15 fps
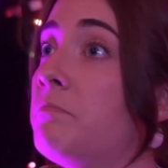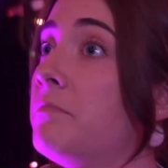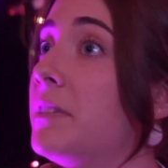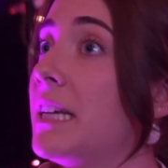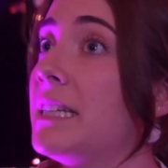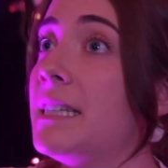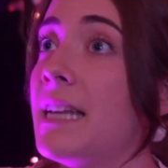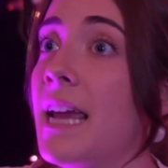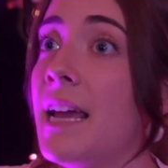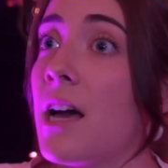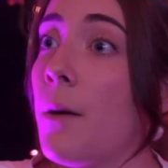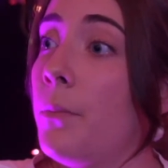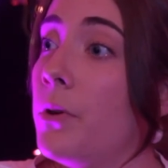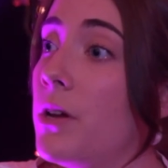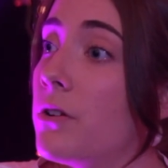let's say a
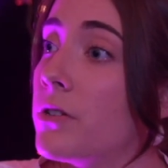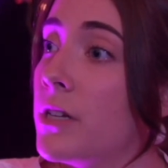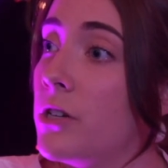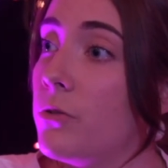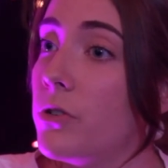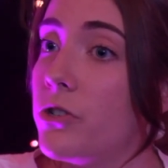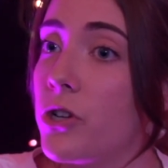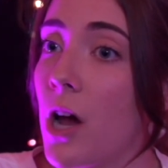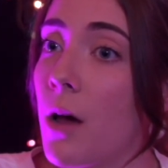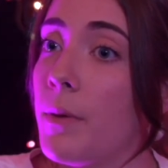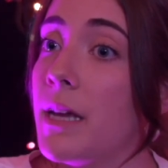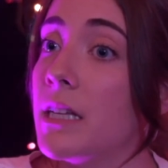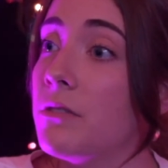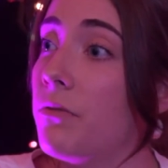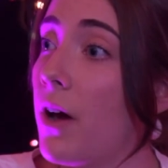couple years into his job, he
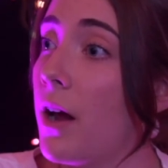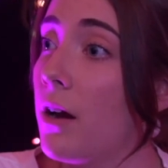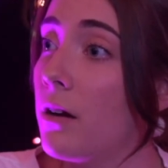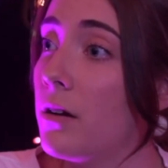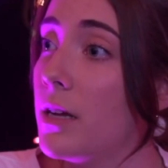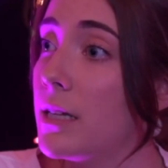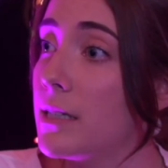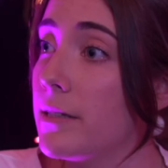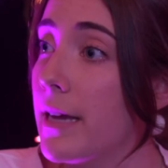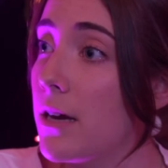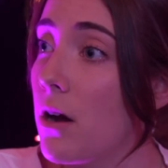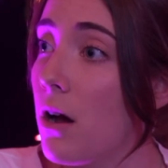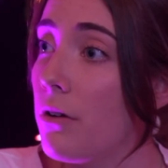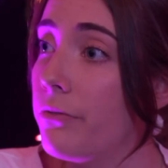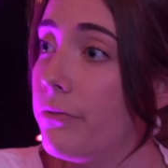gets fired, he gets laid
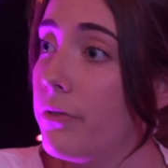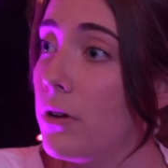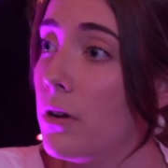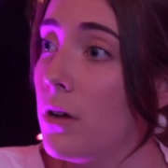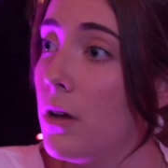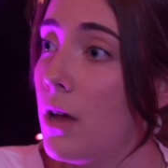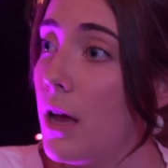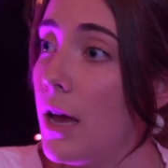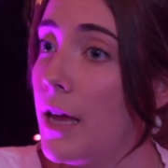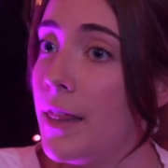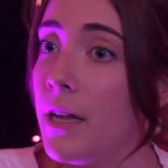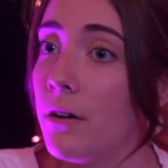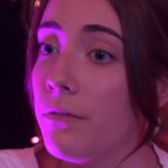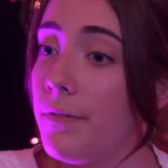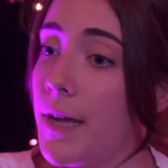off. Okay. And
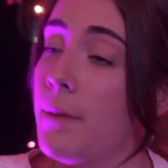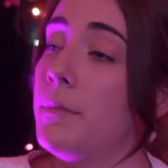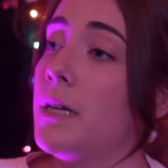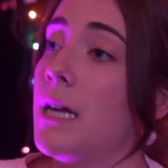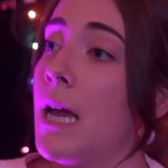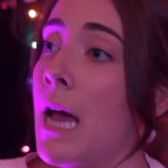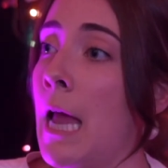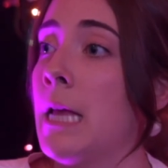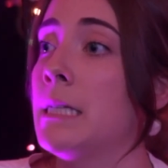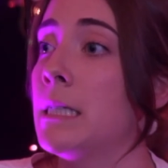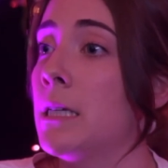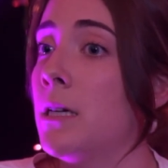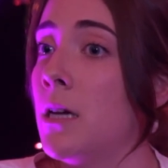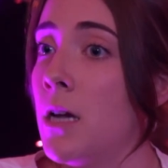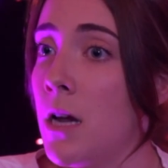their family has
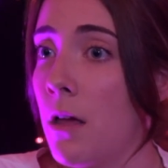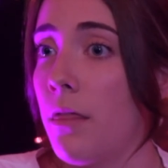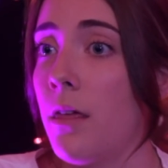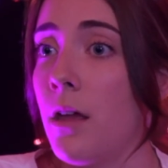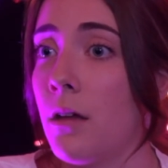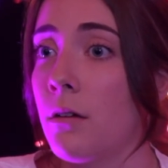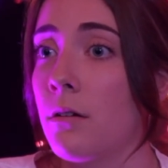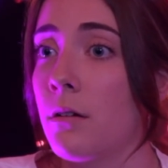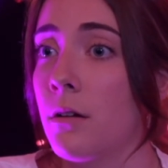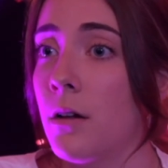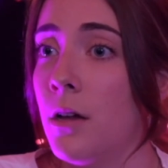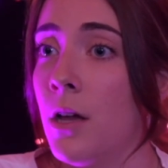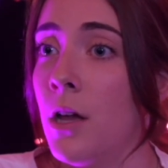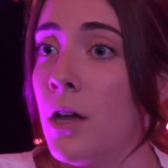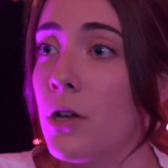nothing.
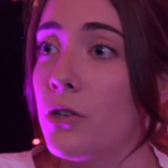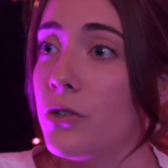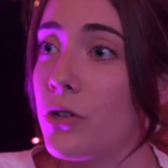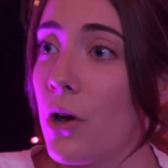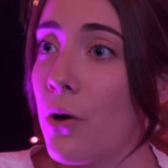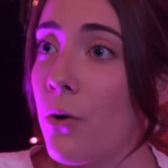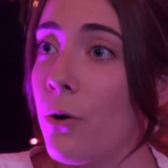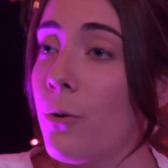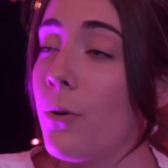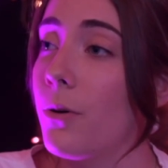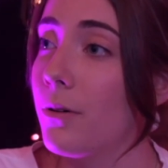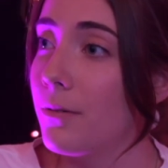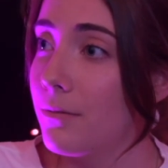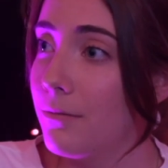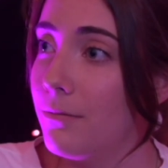So
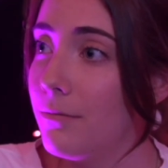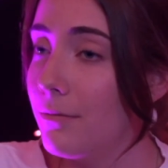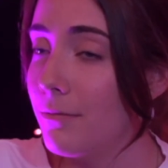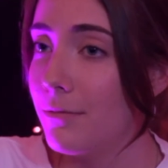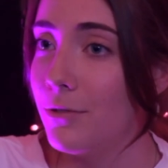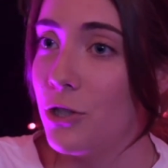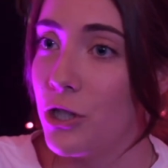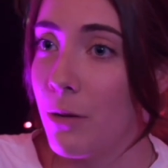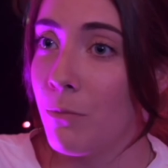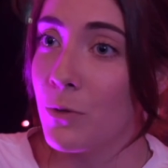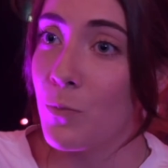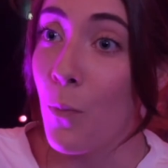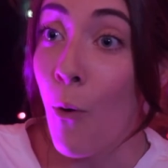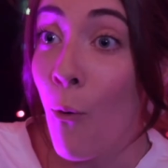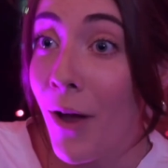Jim's
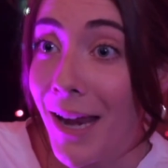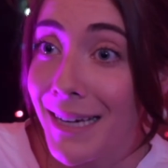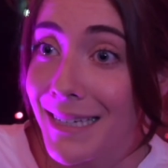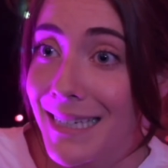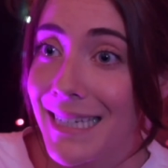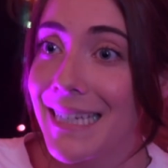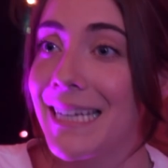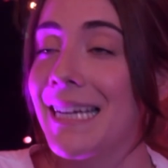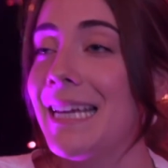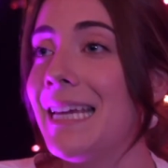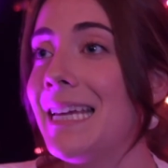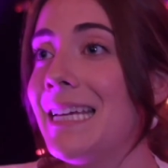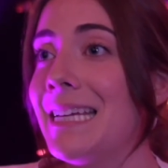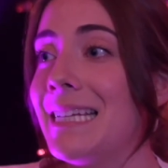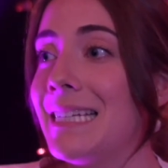point
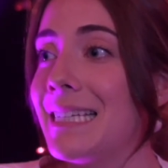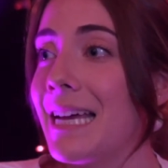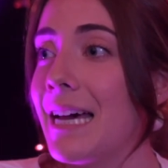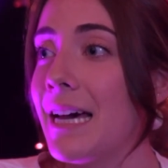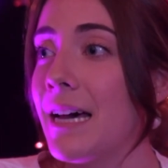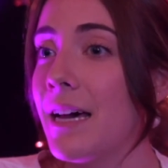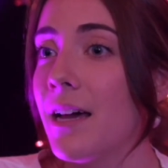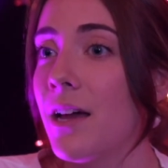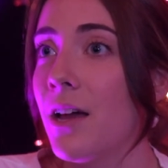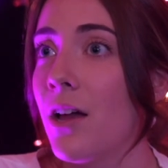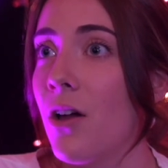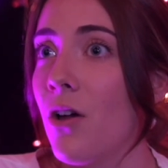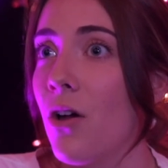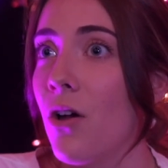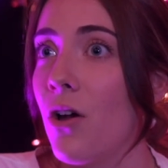is uh,
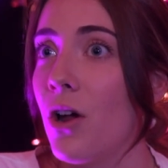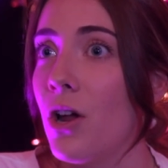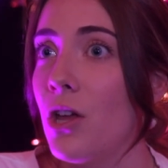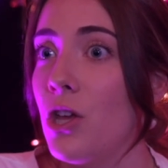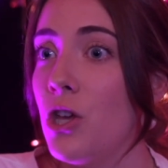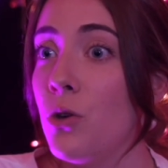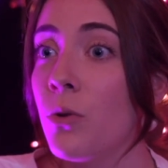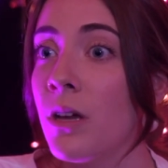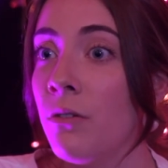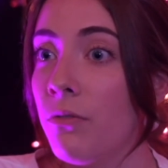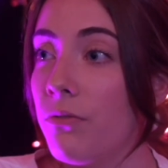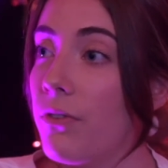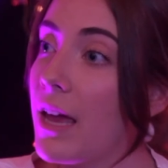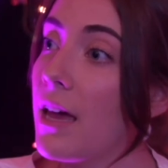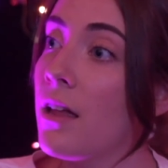you can
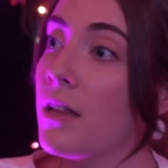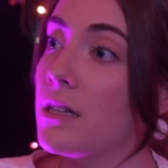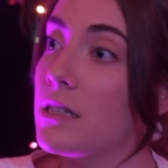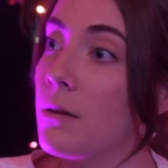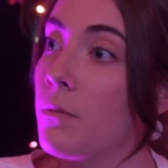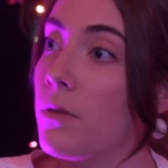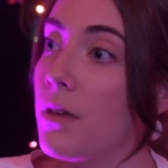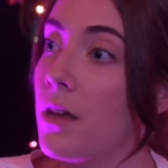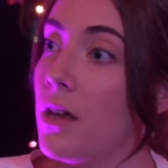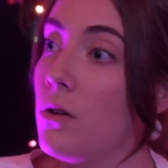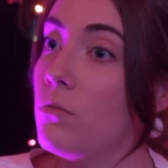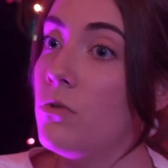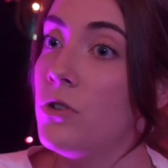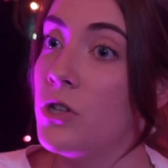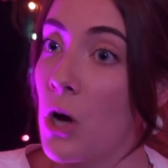fail at something
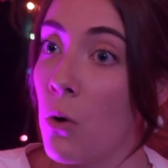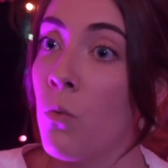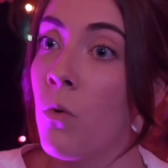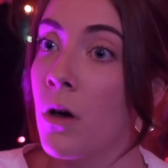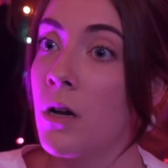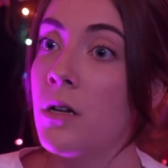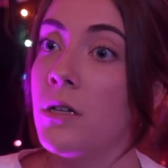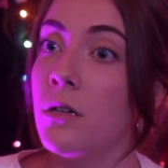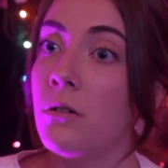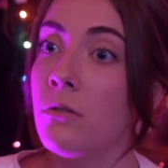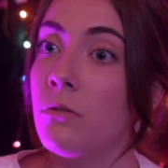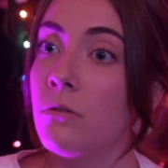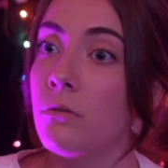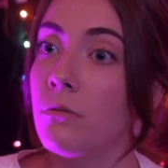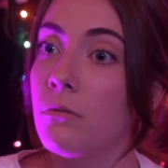you don't want to
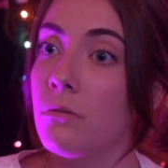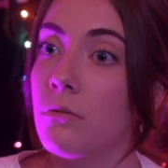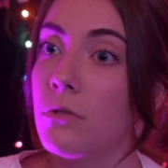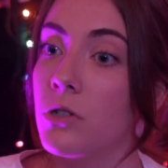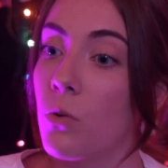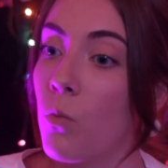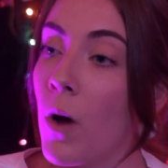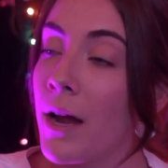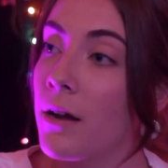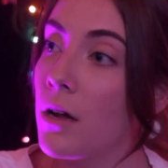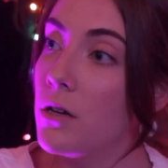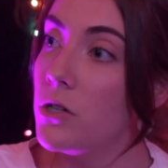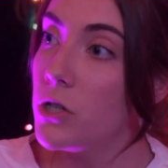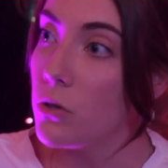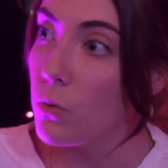do. Mm-hmm. So why
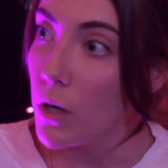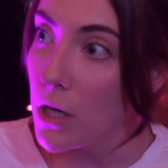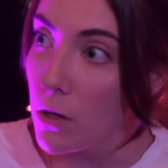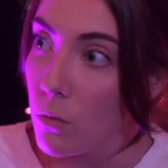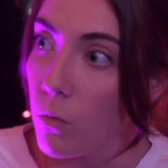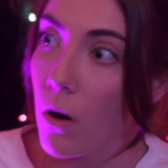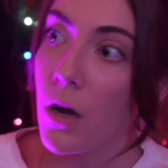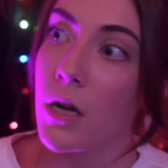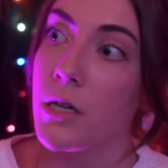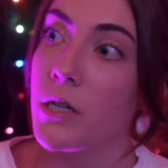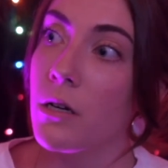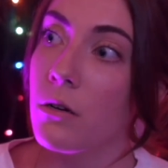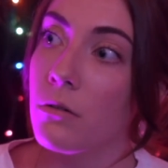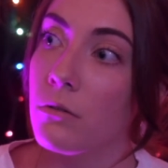not do what you want to do?